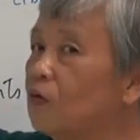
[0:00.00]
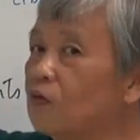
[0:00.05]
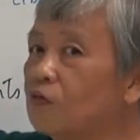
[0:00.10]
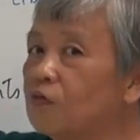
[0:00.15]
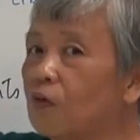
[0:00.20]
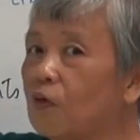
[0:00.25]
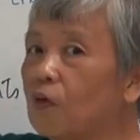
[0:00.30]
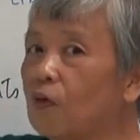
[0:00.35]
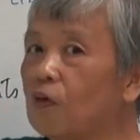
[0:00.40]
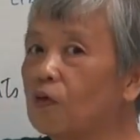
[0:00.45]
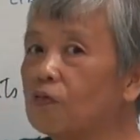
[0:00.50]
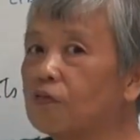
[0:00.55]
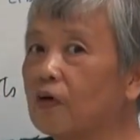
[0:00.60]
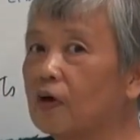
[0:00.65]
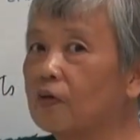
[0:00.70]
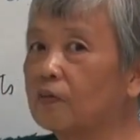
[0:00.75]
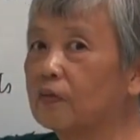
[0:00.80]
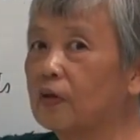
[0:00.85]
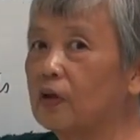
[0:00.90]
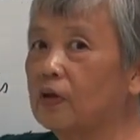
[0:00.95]
4
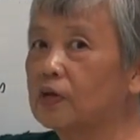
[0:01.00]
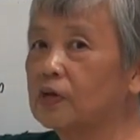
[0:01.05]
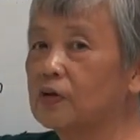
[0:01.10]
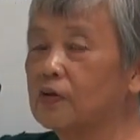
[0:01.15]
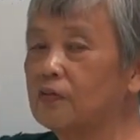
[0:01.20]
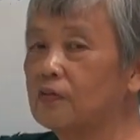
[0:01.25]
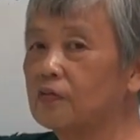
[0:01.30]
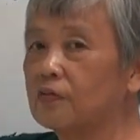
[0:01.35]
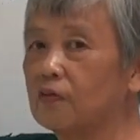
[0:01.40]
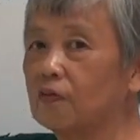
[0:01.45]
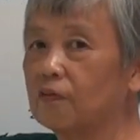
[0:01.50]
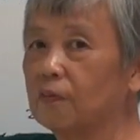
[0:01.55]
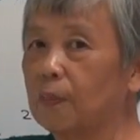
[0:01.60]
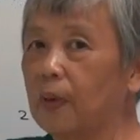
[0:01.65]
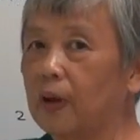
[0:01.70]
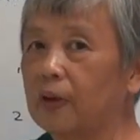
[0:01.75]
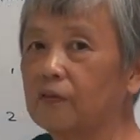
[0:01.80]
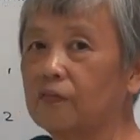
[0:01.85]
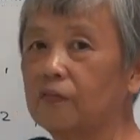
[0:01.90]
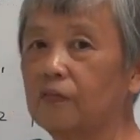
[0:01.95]
foundations of
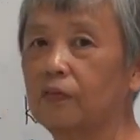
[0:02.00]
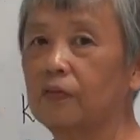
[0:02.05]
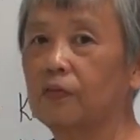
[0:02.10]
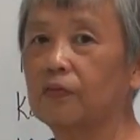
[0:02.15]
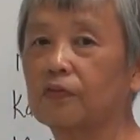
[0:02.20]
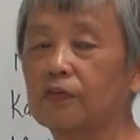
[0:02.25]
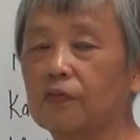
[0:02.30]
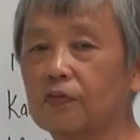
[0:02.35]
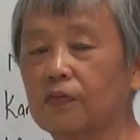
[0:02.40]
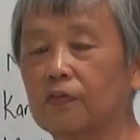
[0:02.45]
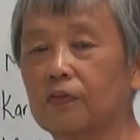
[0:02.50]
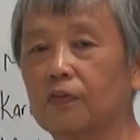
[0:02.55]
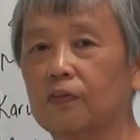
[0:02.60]
mindfulness.